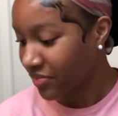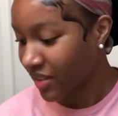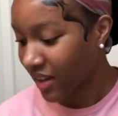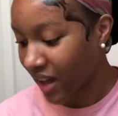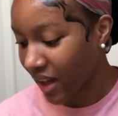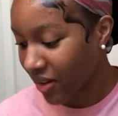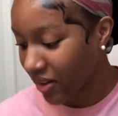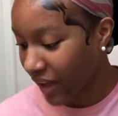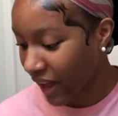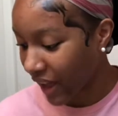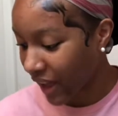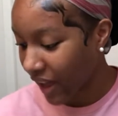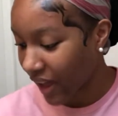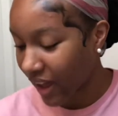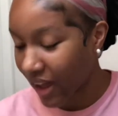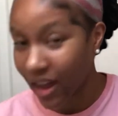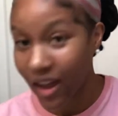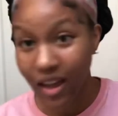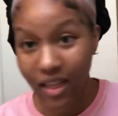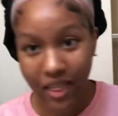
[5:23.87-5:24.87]

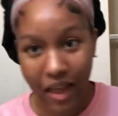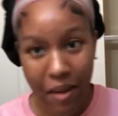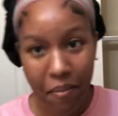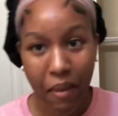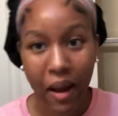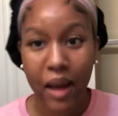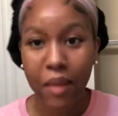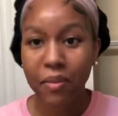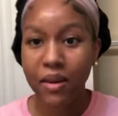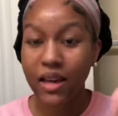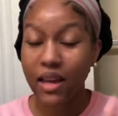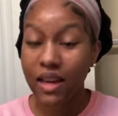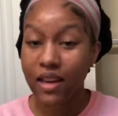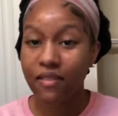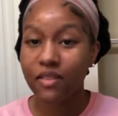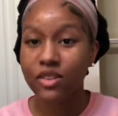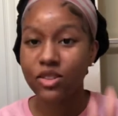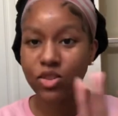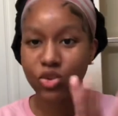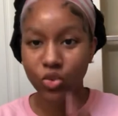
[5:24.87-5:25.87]
Okay. They might be
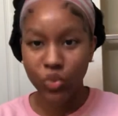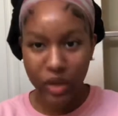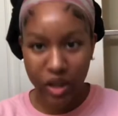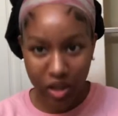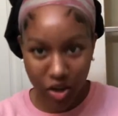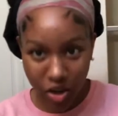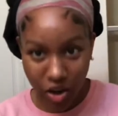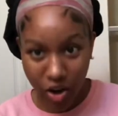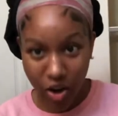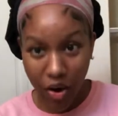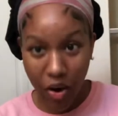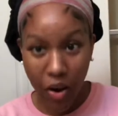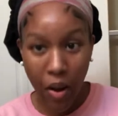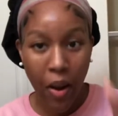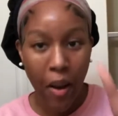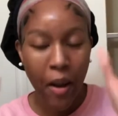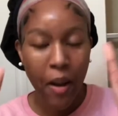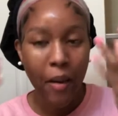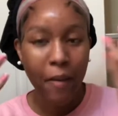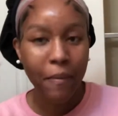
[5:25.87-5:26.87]
giving sweetener,
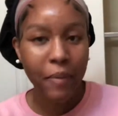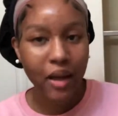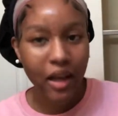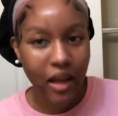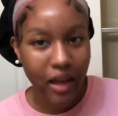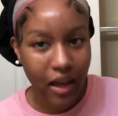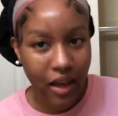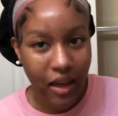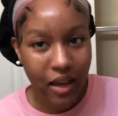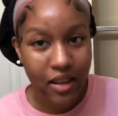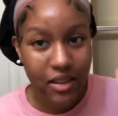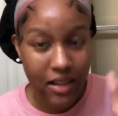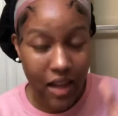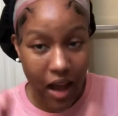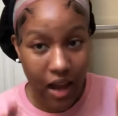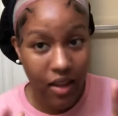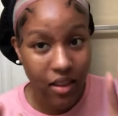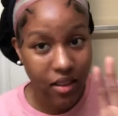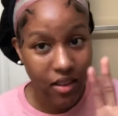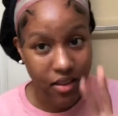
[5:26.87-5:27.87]
but it's
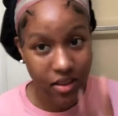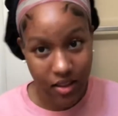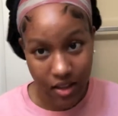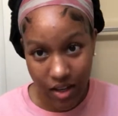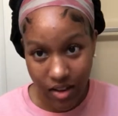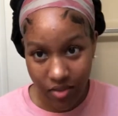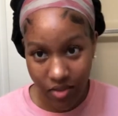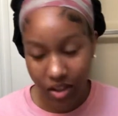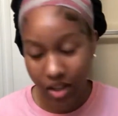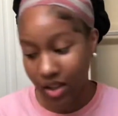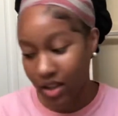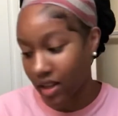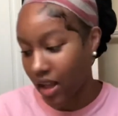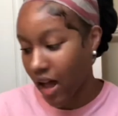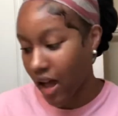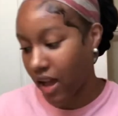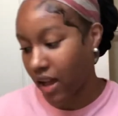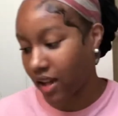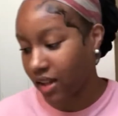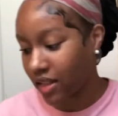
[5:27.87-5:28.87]
like the stevia,
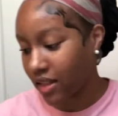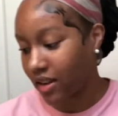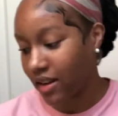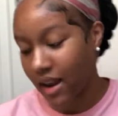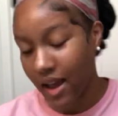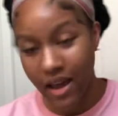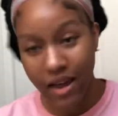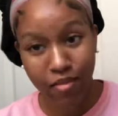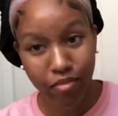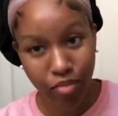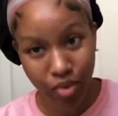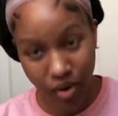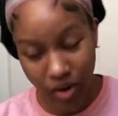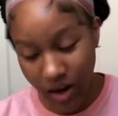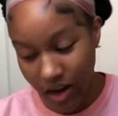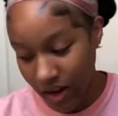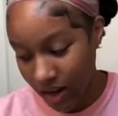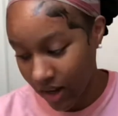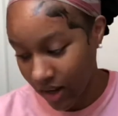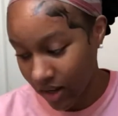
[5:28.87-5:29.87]
like the name
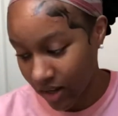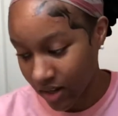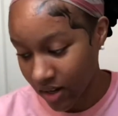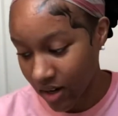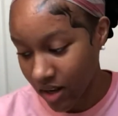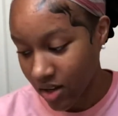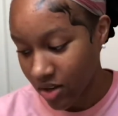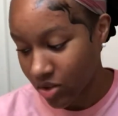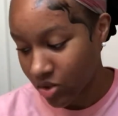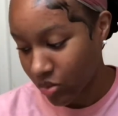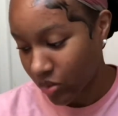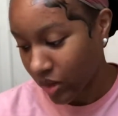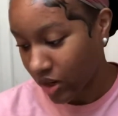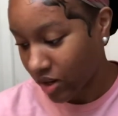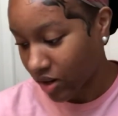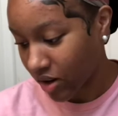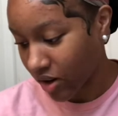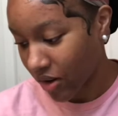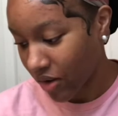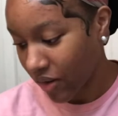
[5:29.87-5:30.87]
brand
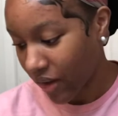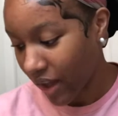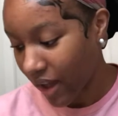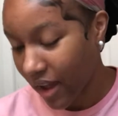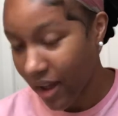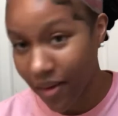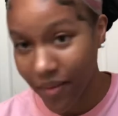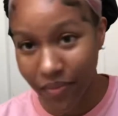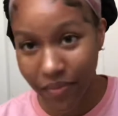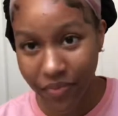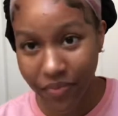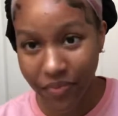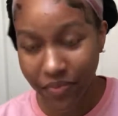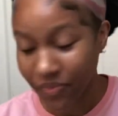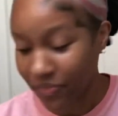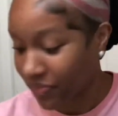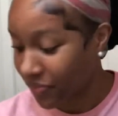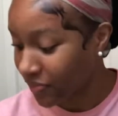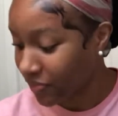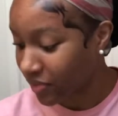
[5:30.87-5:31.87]
sweetener, okay?
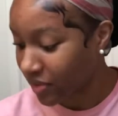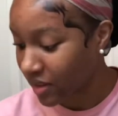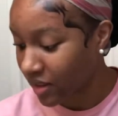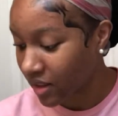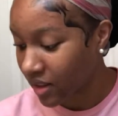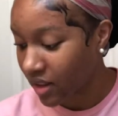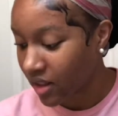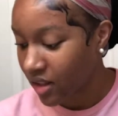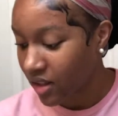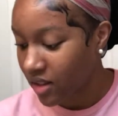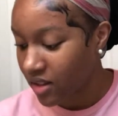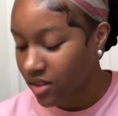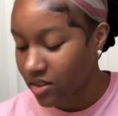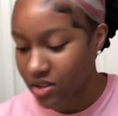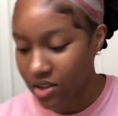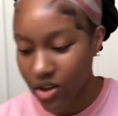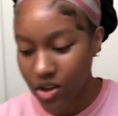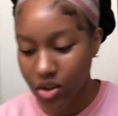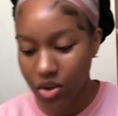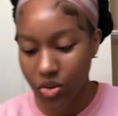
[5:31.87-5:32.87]

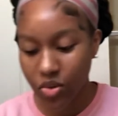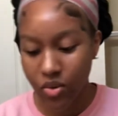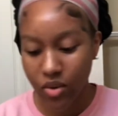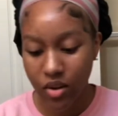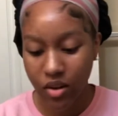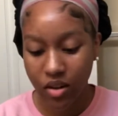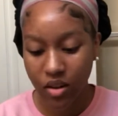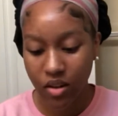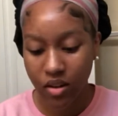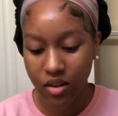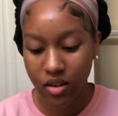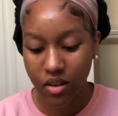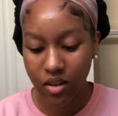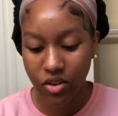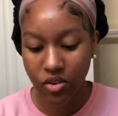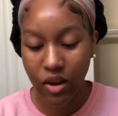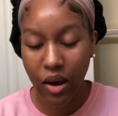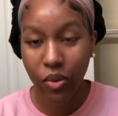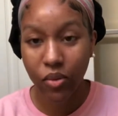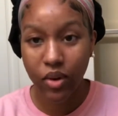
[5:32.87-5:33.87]
So, do
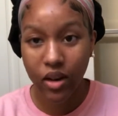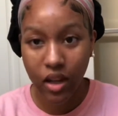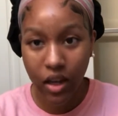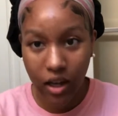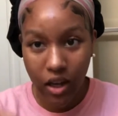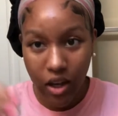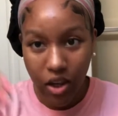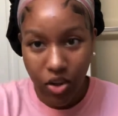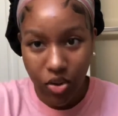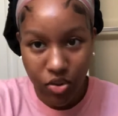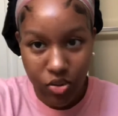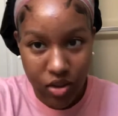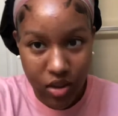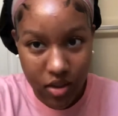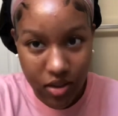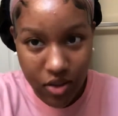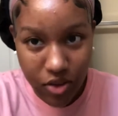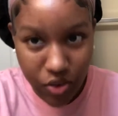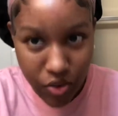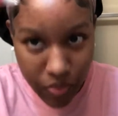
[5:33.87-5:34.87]
I want to use this
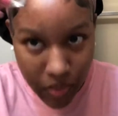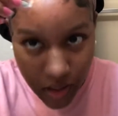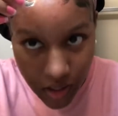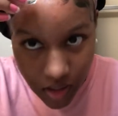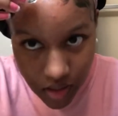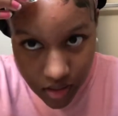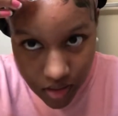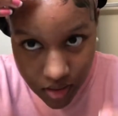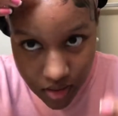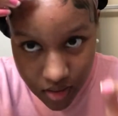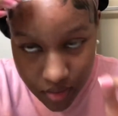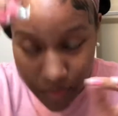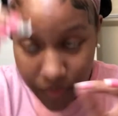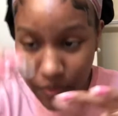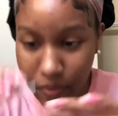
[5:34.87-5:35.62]
little piece?